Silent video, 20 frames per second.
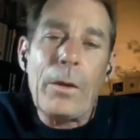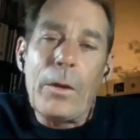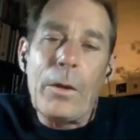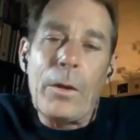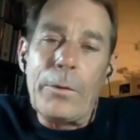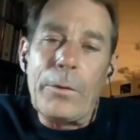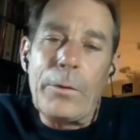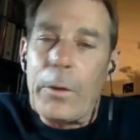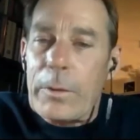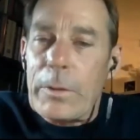
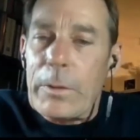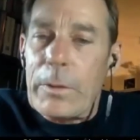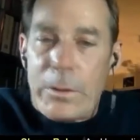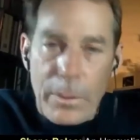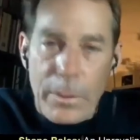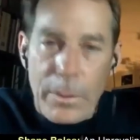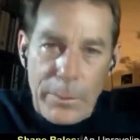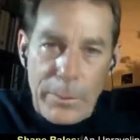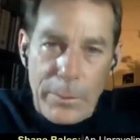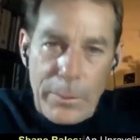there is
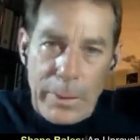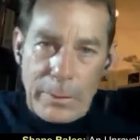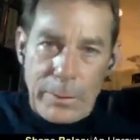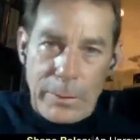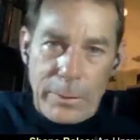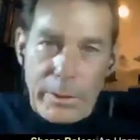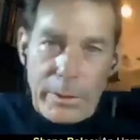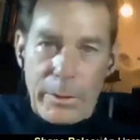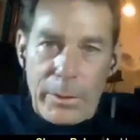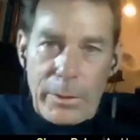something
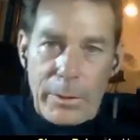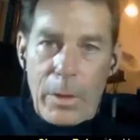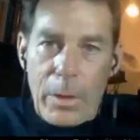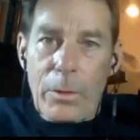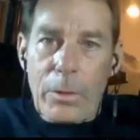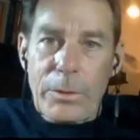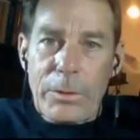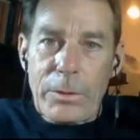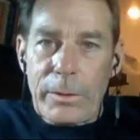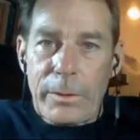that
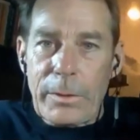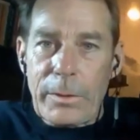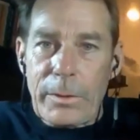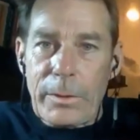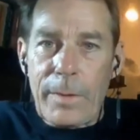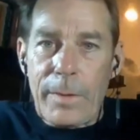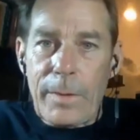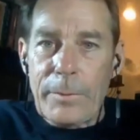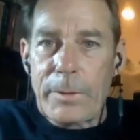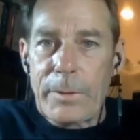goes in an
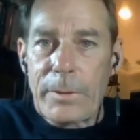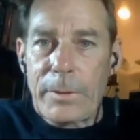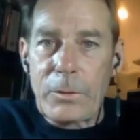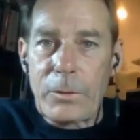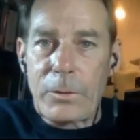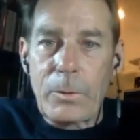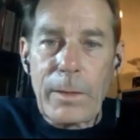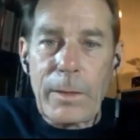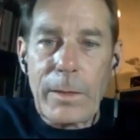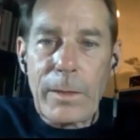opposite
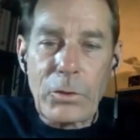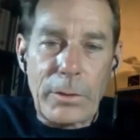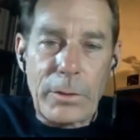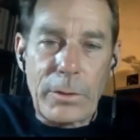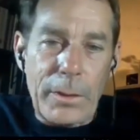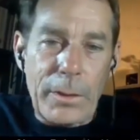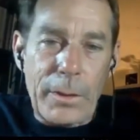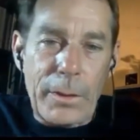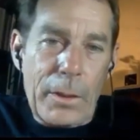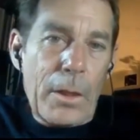direction.
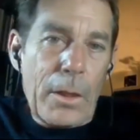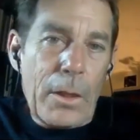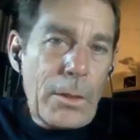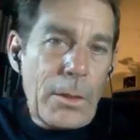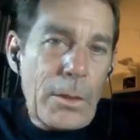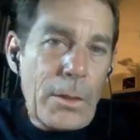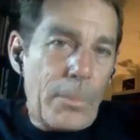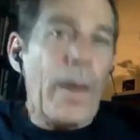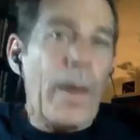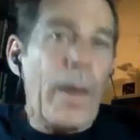
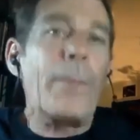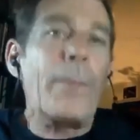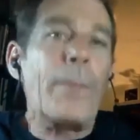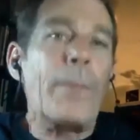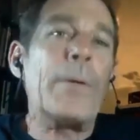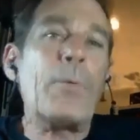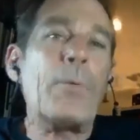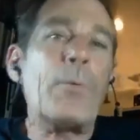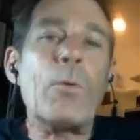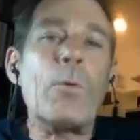So
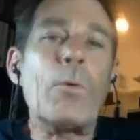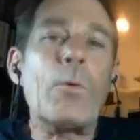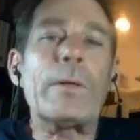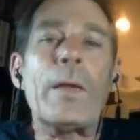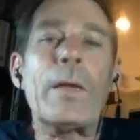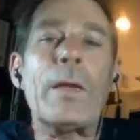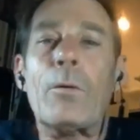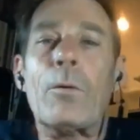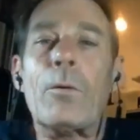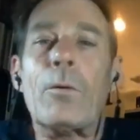people want to
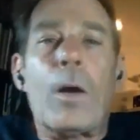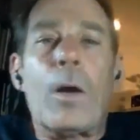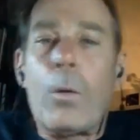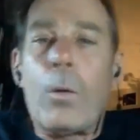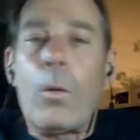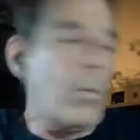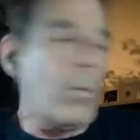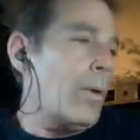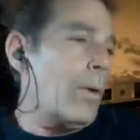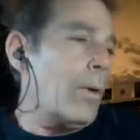know,
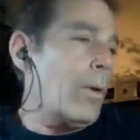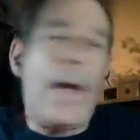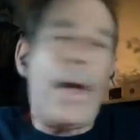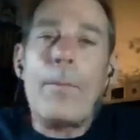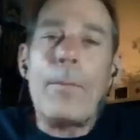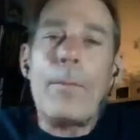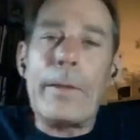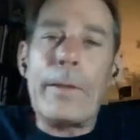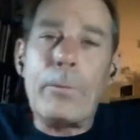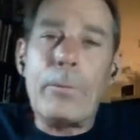well, how
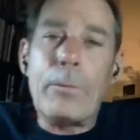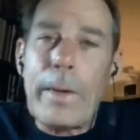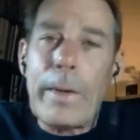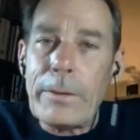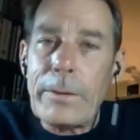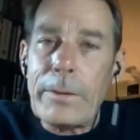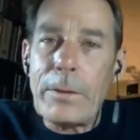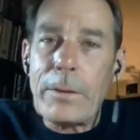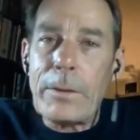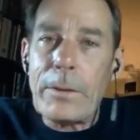many
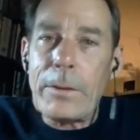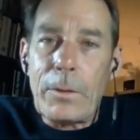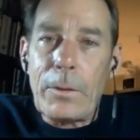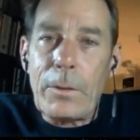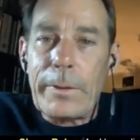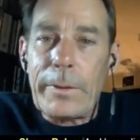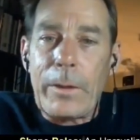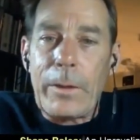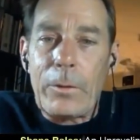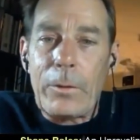races are
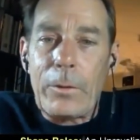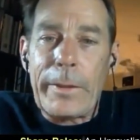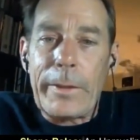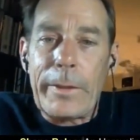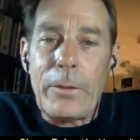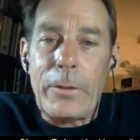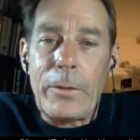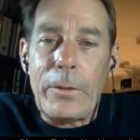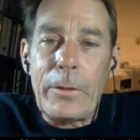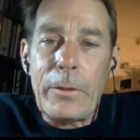they? Are
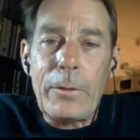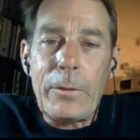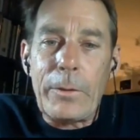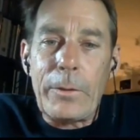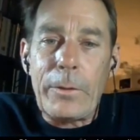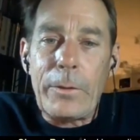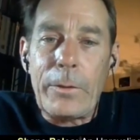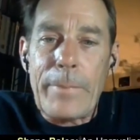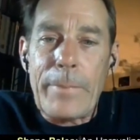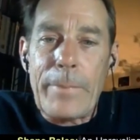they good?
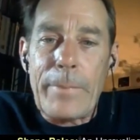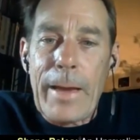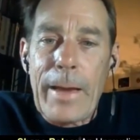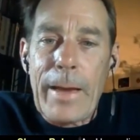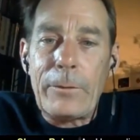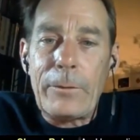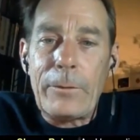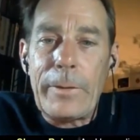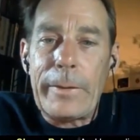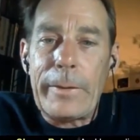Are they
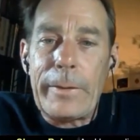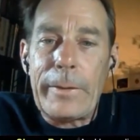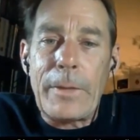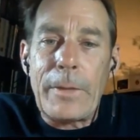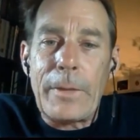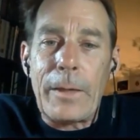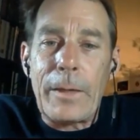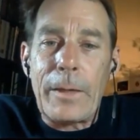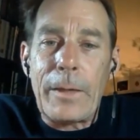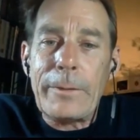bad? Are they
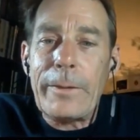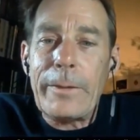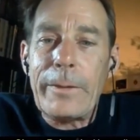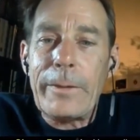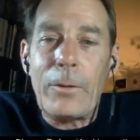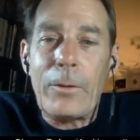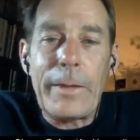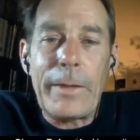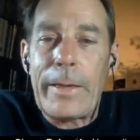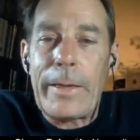abducting?
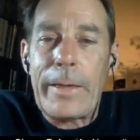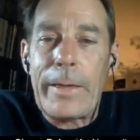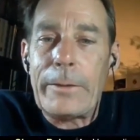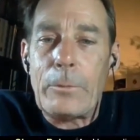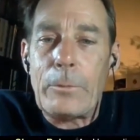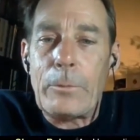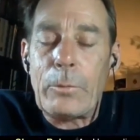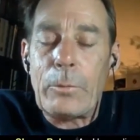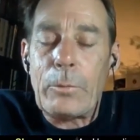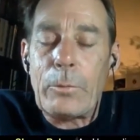Are they
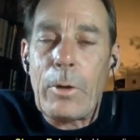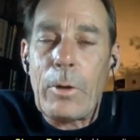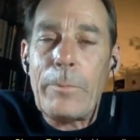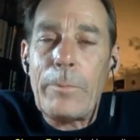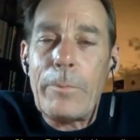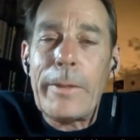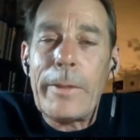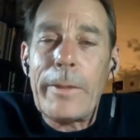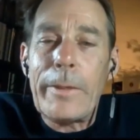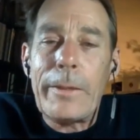anal
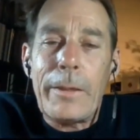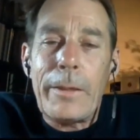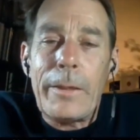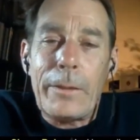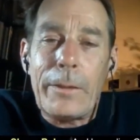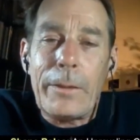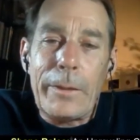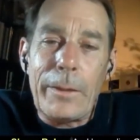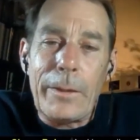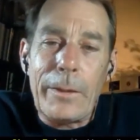probing?
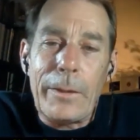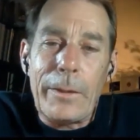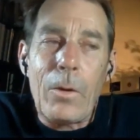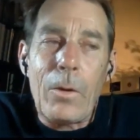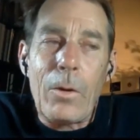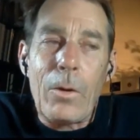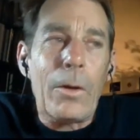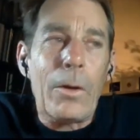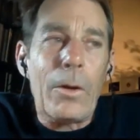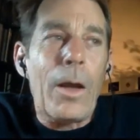You know,
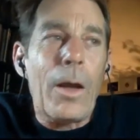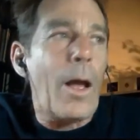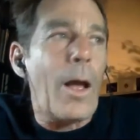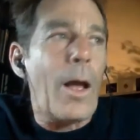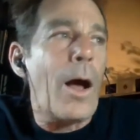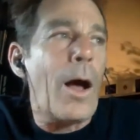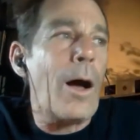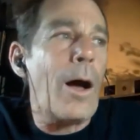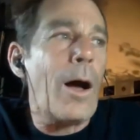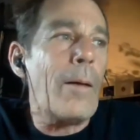are
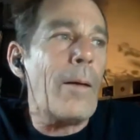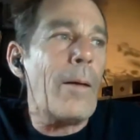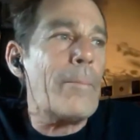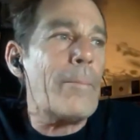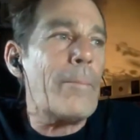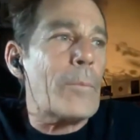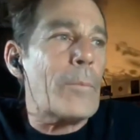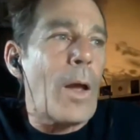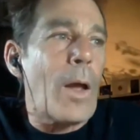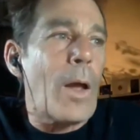
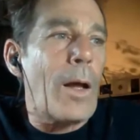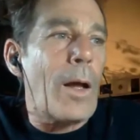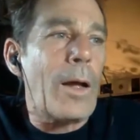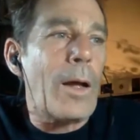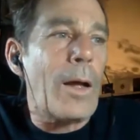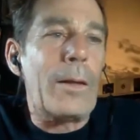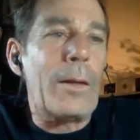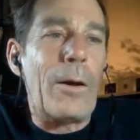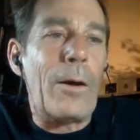um, uh,